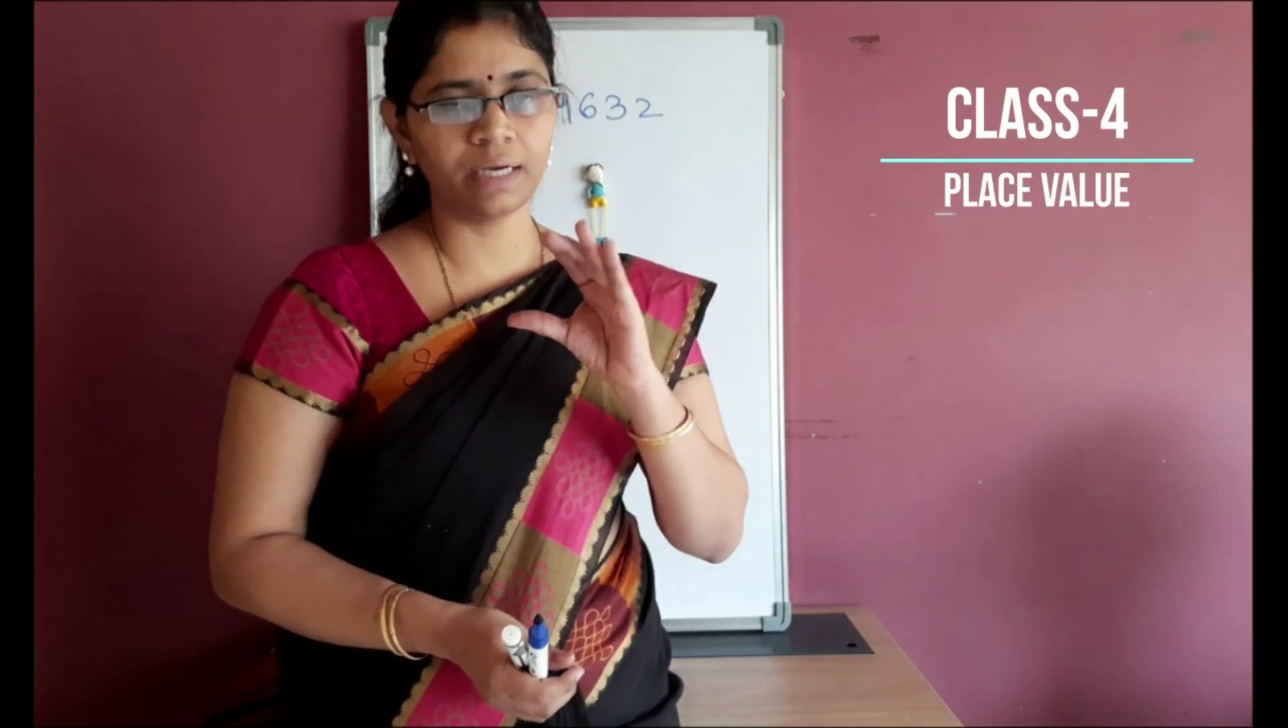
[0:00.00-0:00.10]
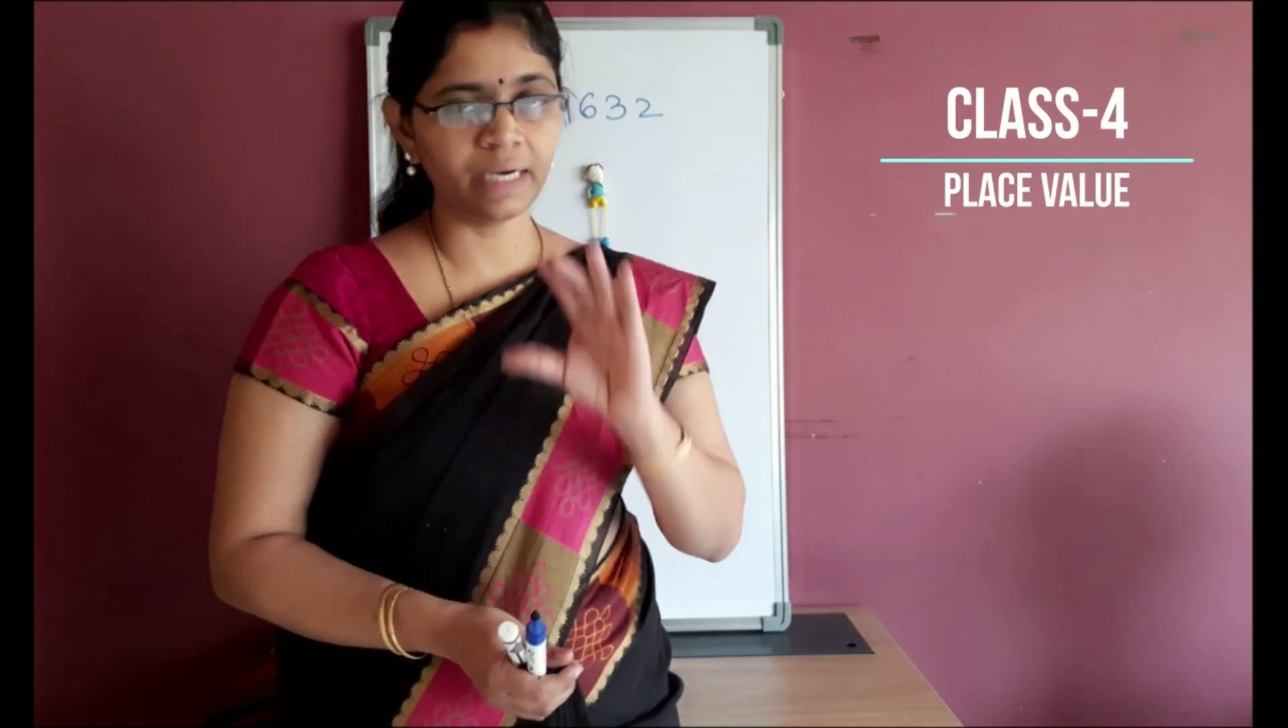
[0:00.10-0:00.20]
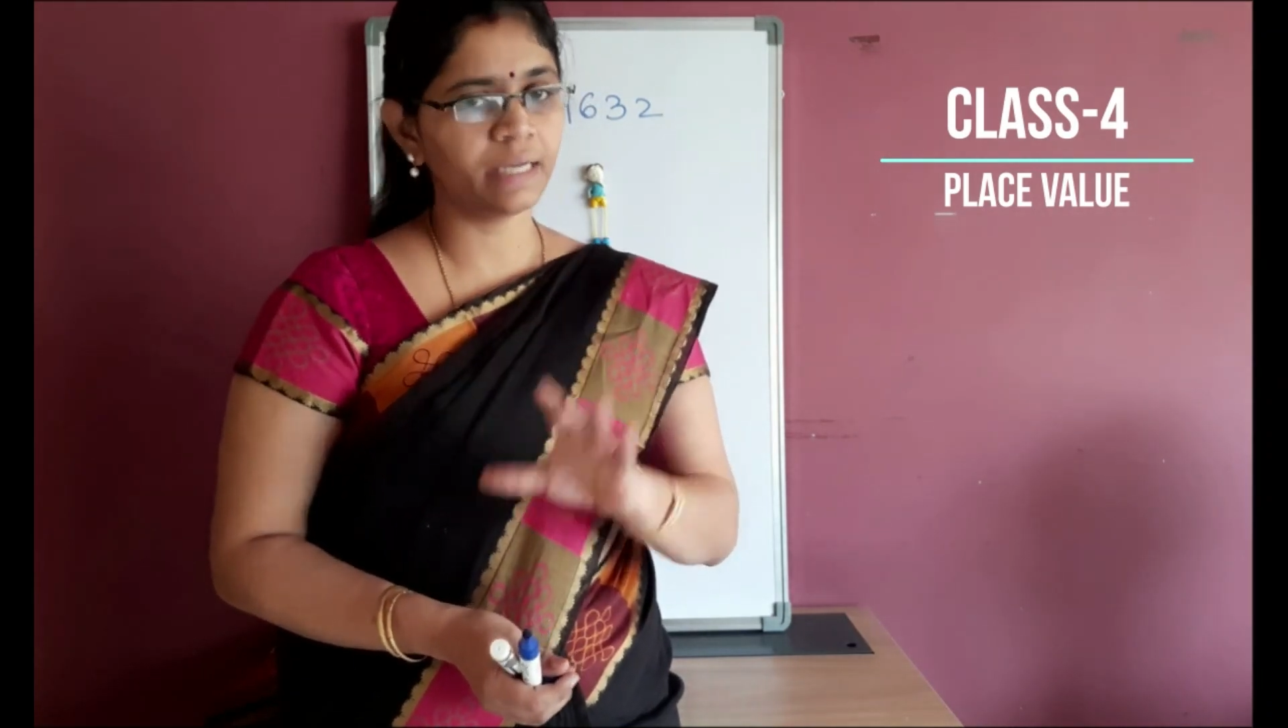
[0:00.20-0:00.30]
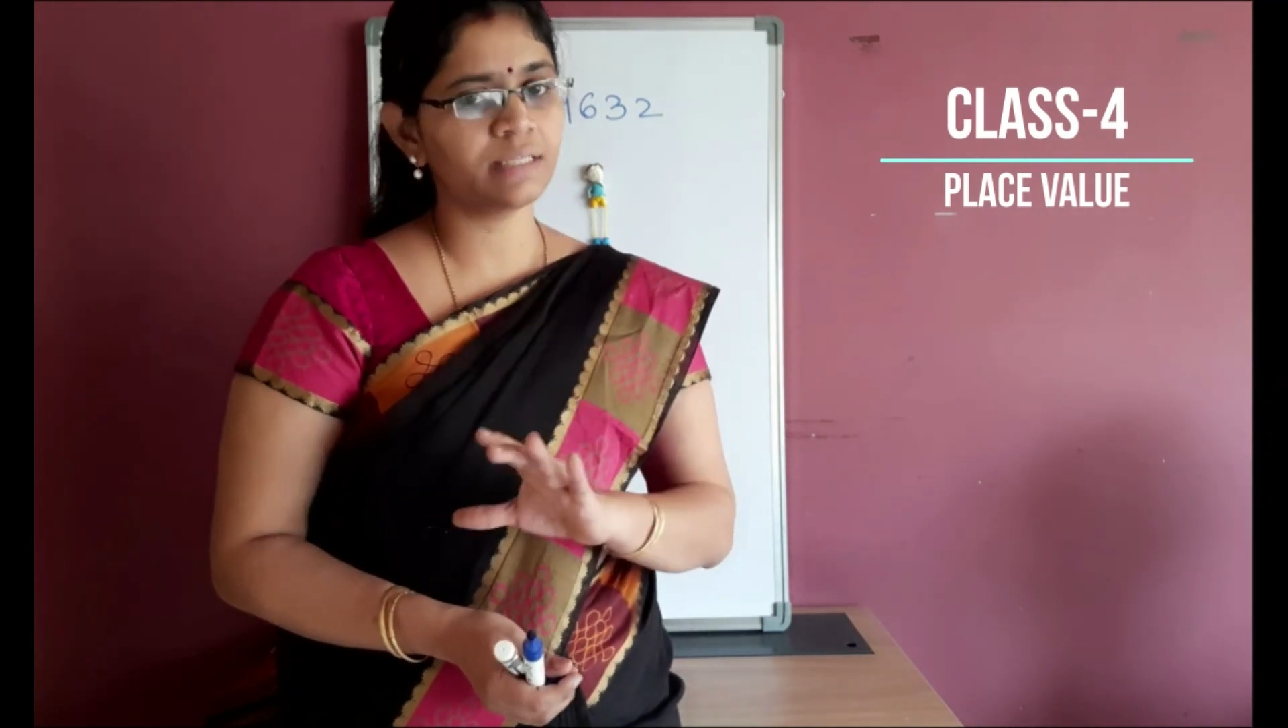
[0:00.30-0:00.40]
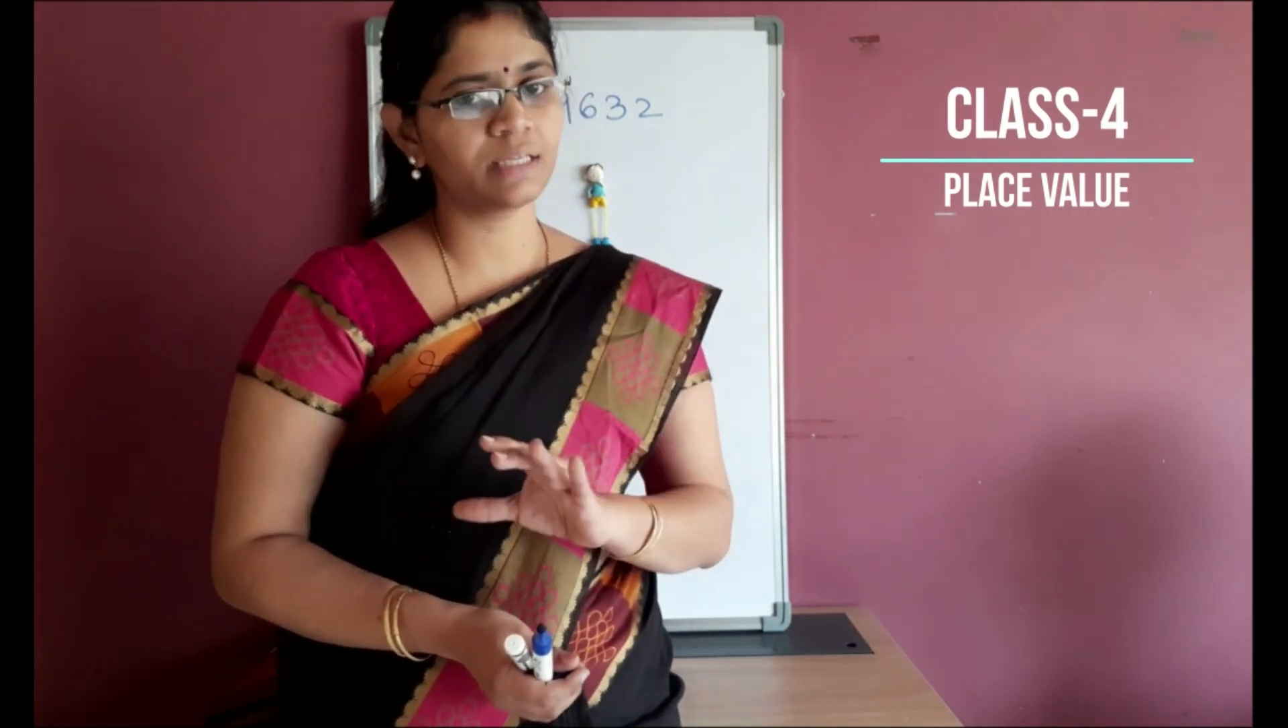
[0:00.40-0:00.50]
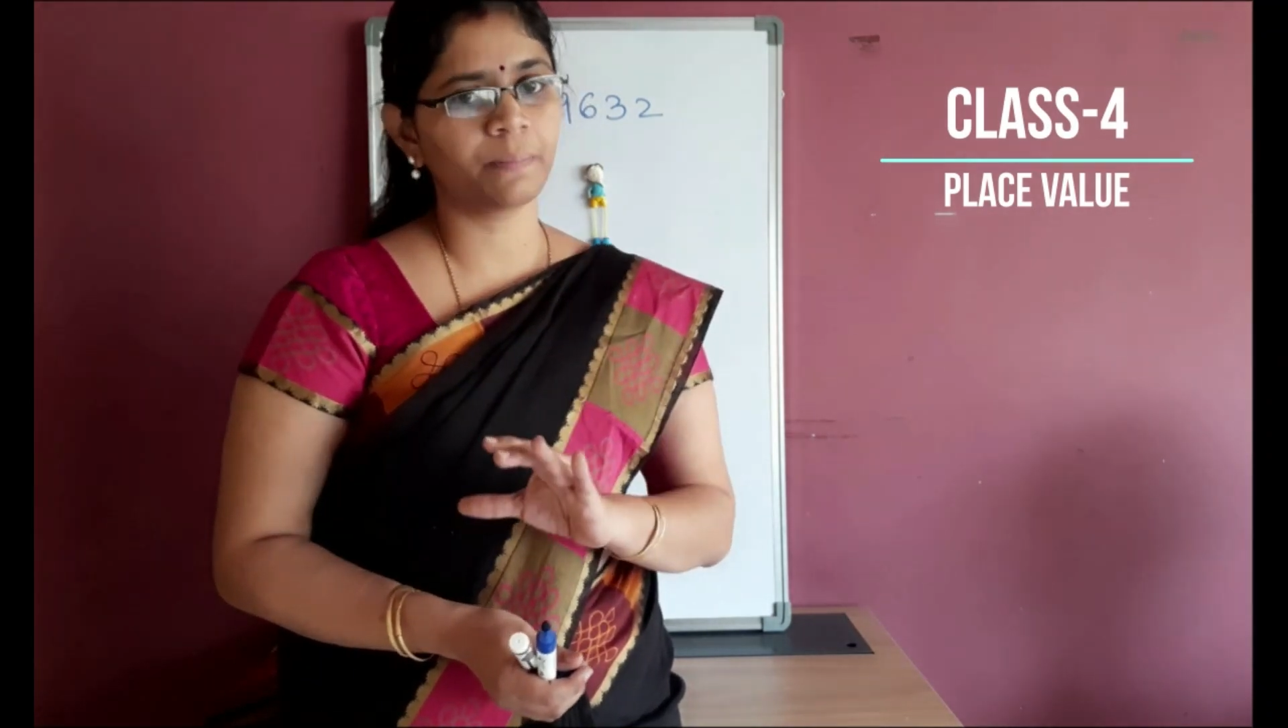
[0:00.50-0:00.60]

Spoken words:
Indian